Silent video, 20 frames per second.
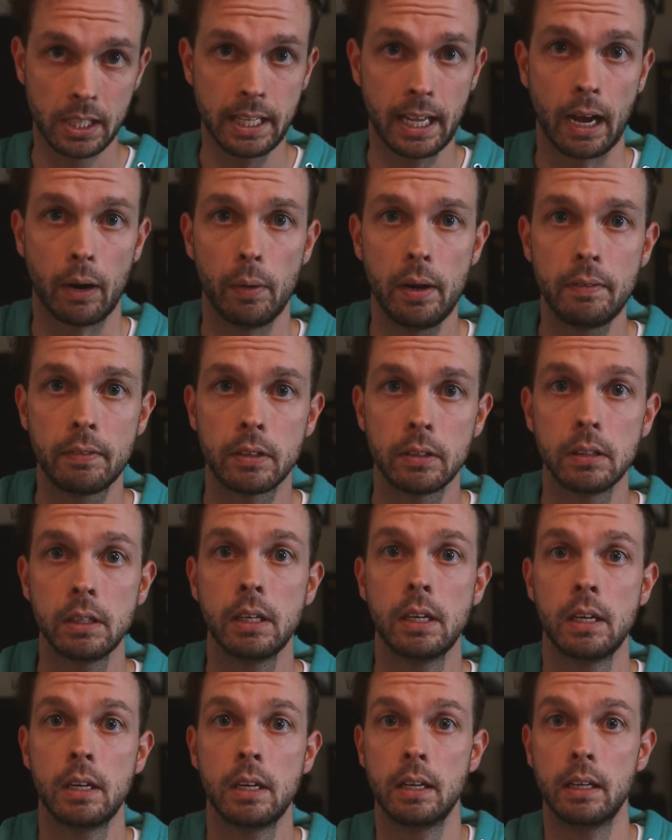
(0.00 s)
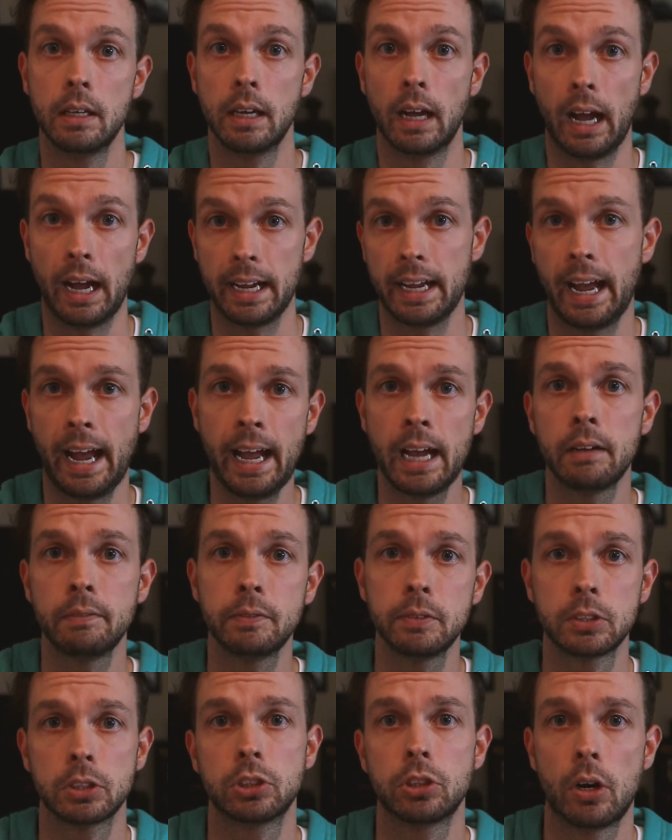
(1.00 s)
However, I
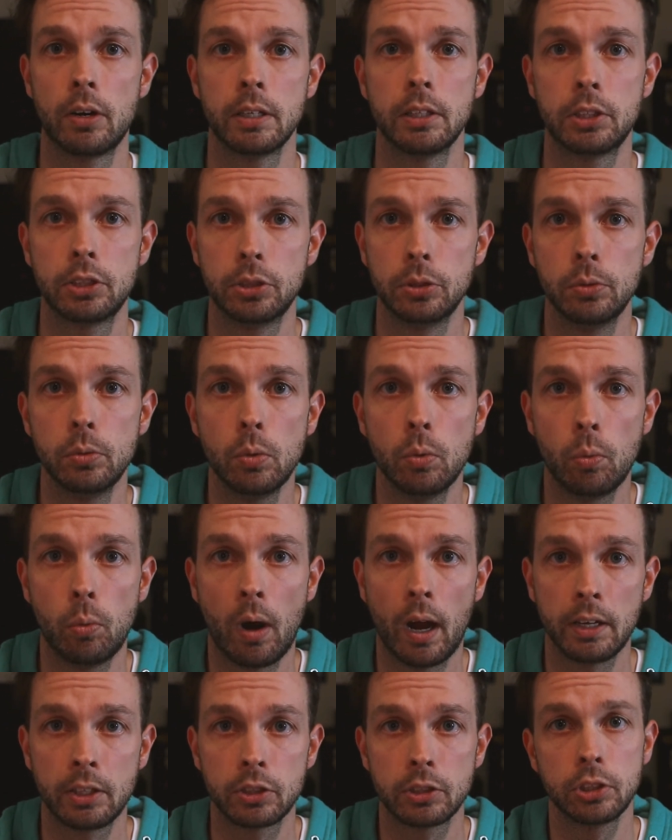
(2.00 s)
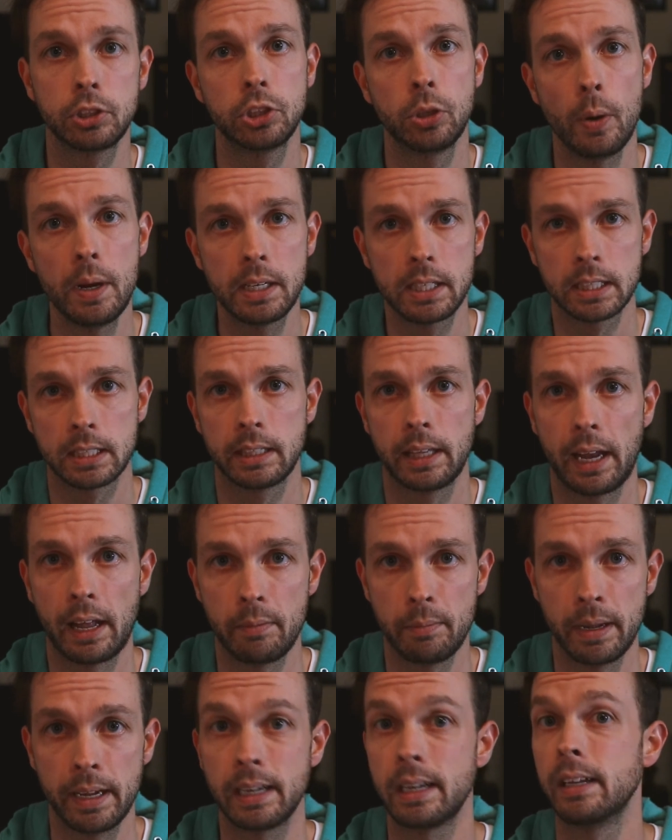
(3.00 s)
have started to watch the choices that I
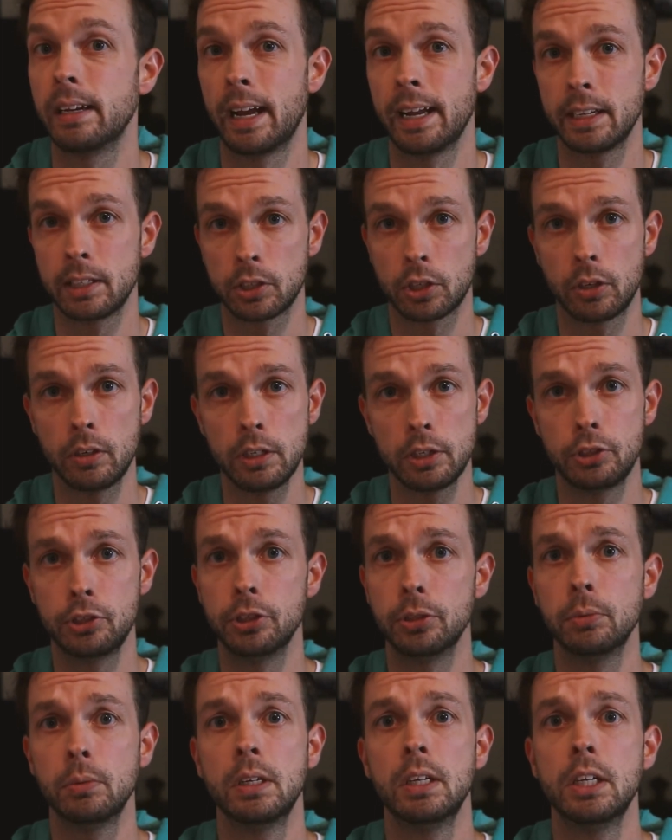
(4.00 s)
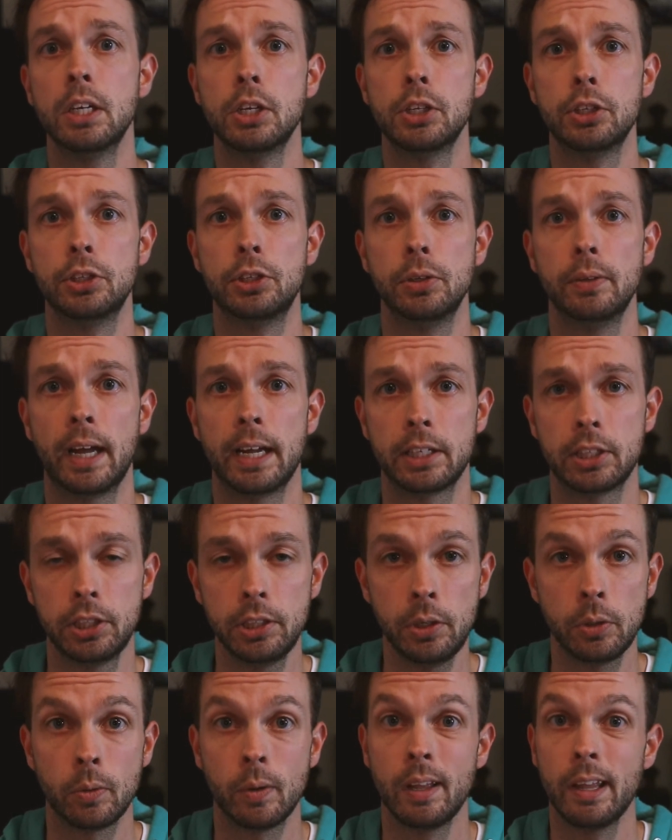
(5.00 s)
make, and I encourage you to do that
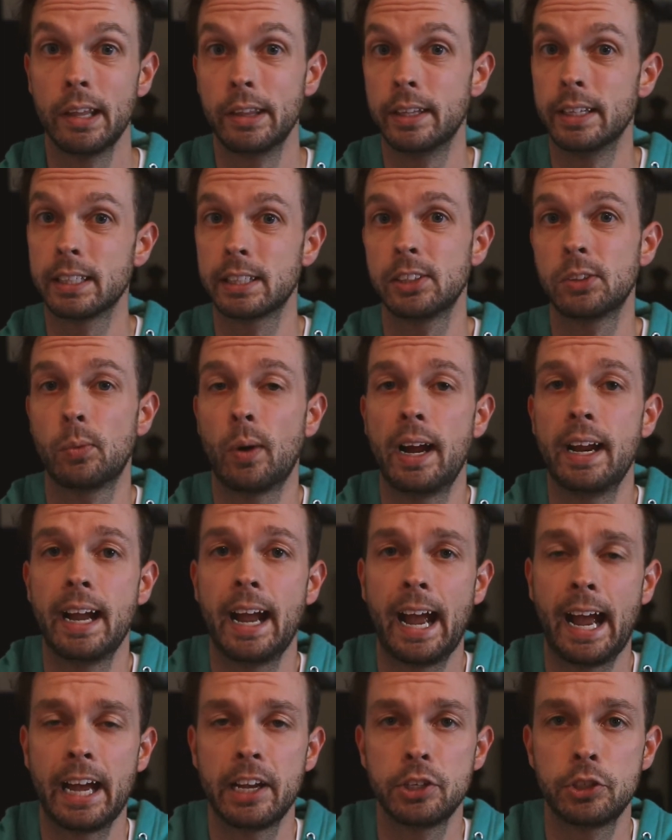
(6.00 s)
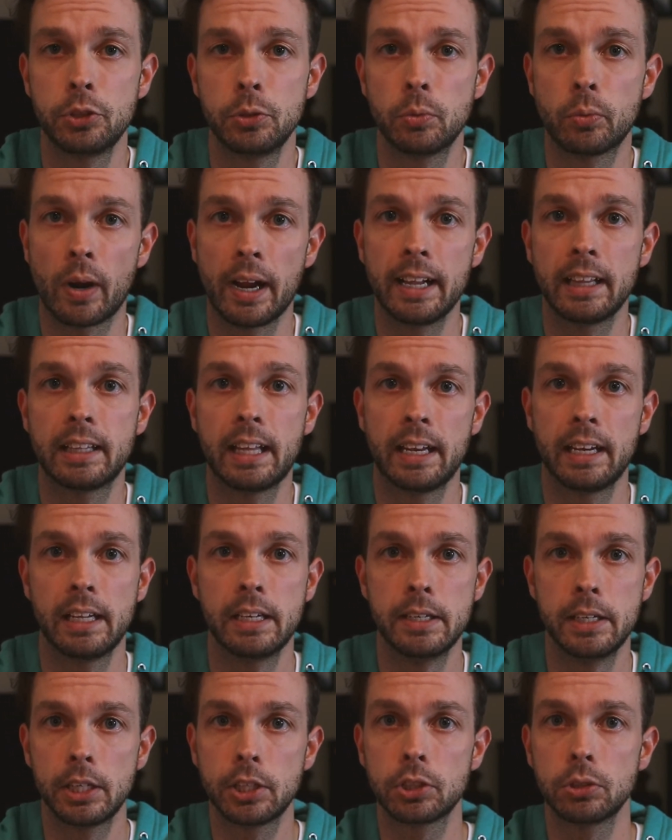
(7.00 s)
too. This is why I had you write that
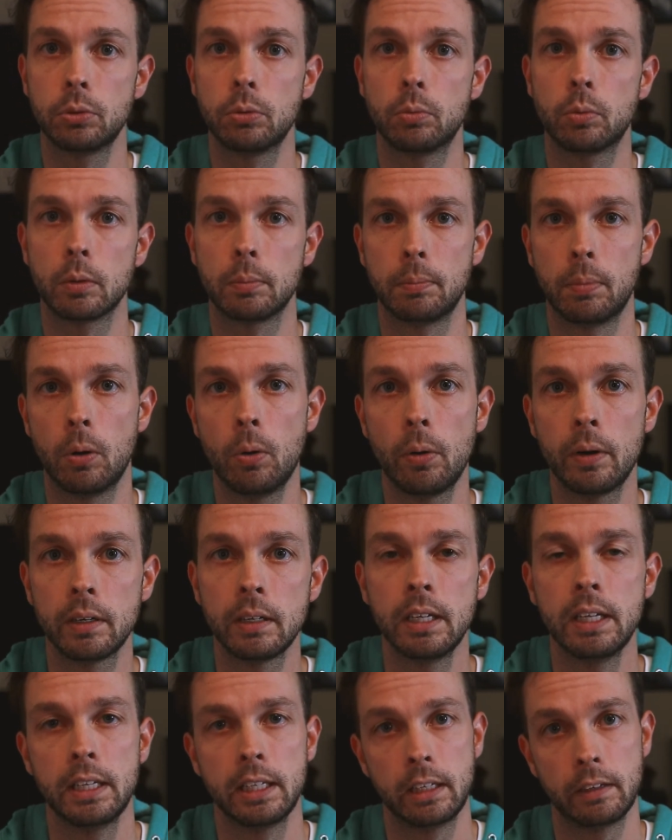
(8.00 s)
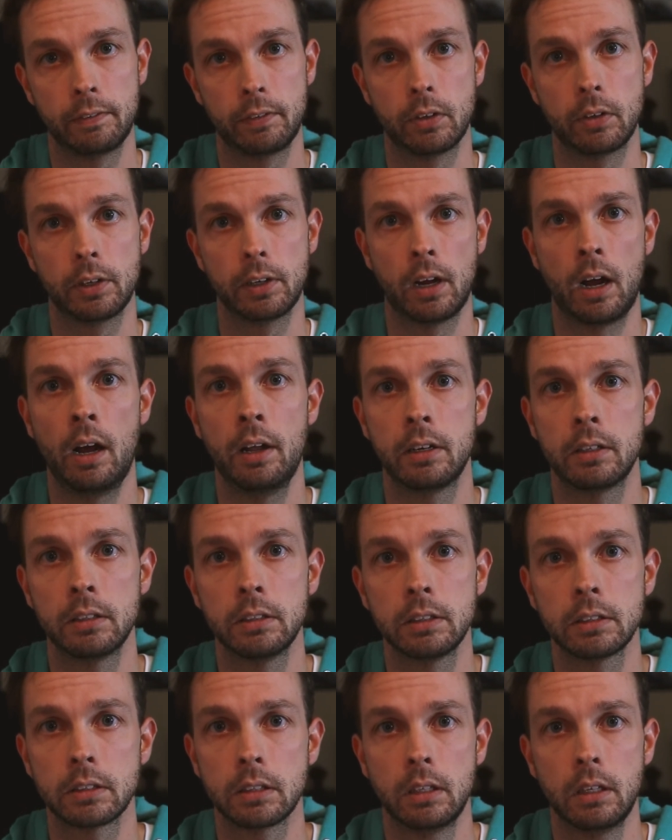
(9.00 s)
initial report, if you're in
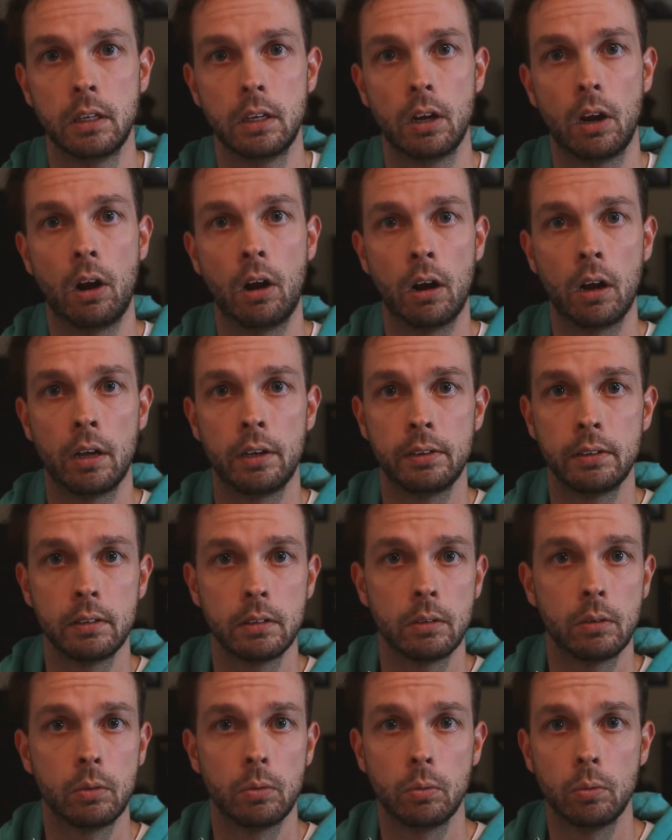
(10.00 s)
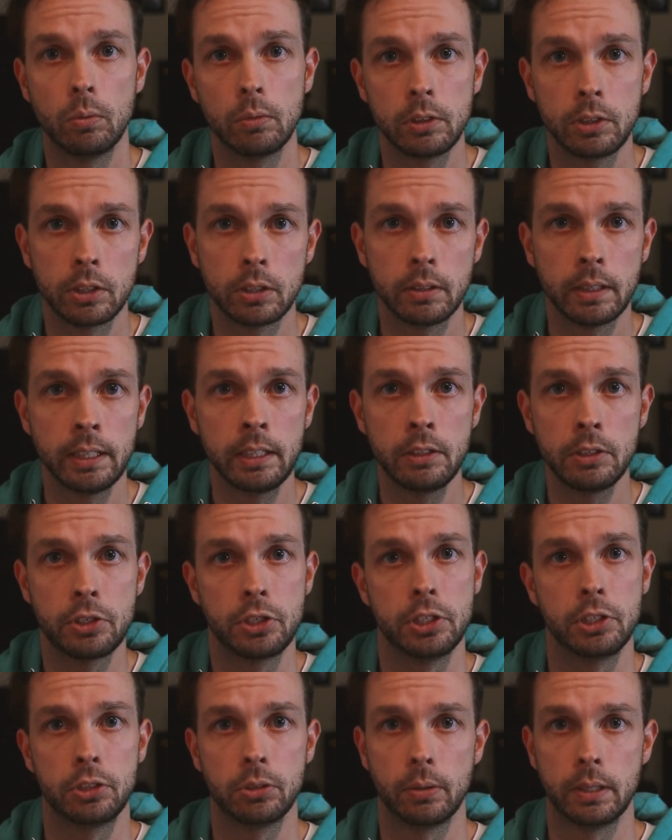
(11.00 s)
honors, on your
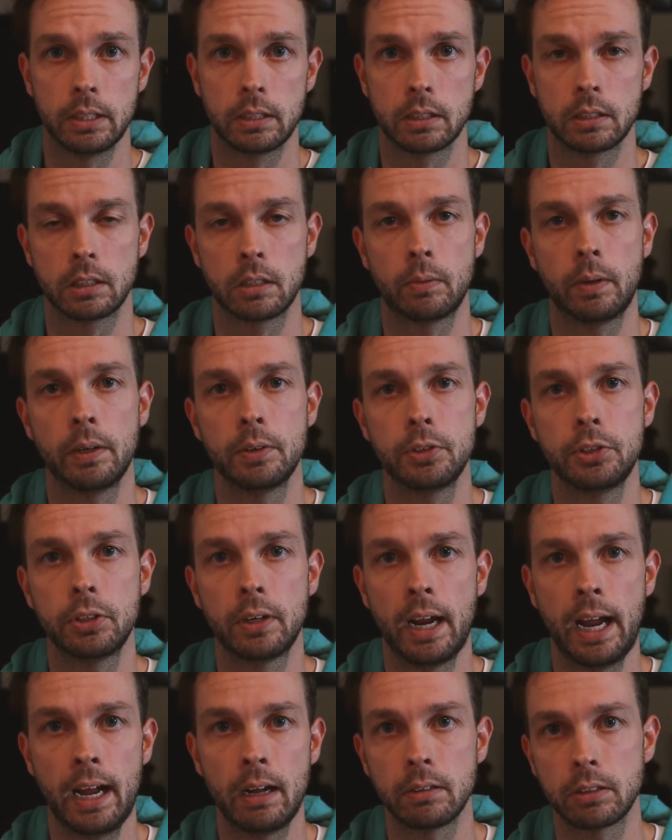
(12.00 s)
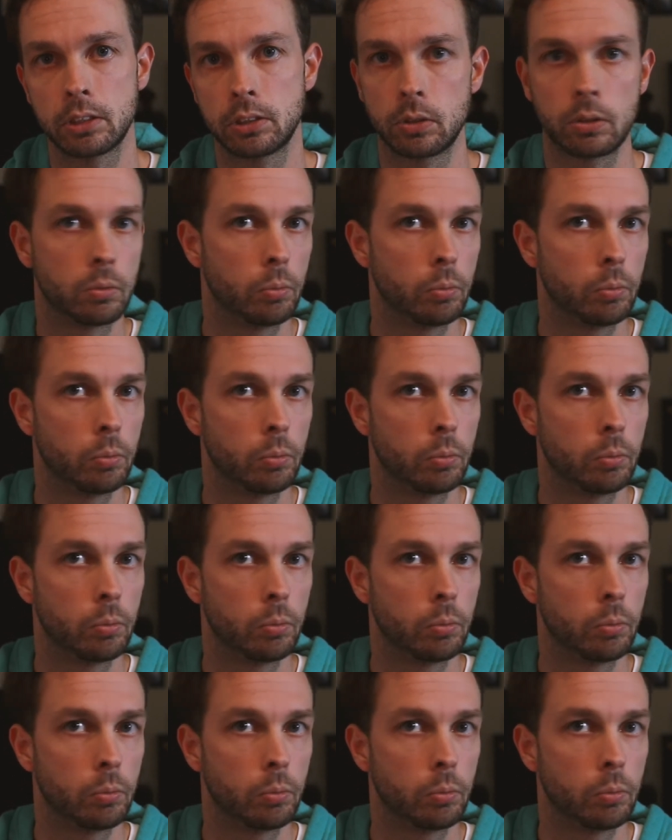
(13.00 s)
energy choices around your house or